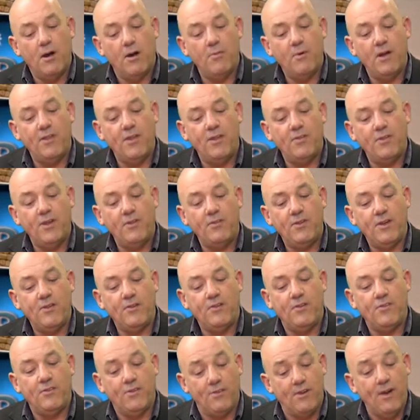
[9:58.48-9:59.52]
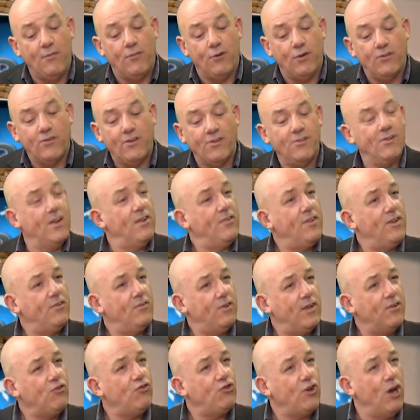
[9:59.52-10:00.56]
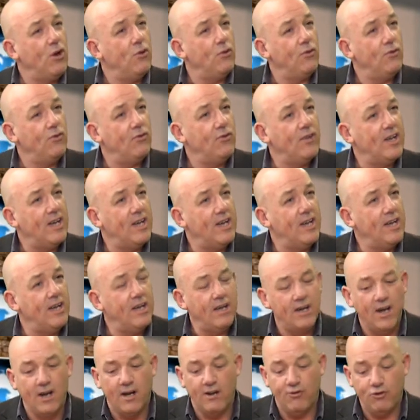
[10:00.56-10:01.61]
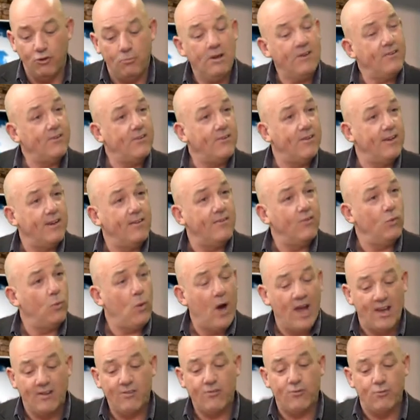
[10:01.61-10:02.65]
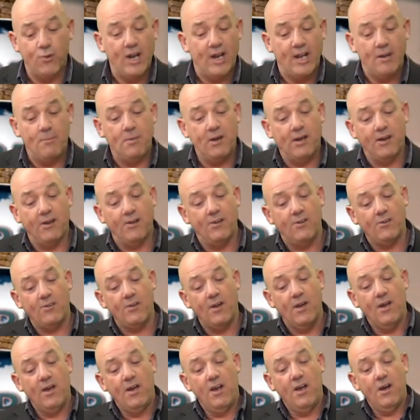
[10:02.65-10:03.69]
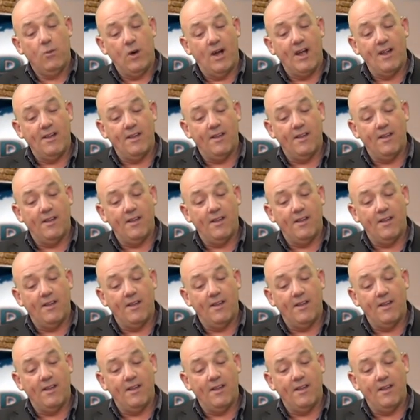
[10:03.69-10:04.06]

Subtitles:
mean, this is the difference, isn't it? This shows the duplicity of the West, really, because when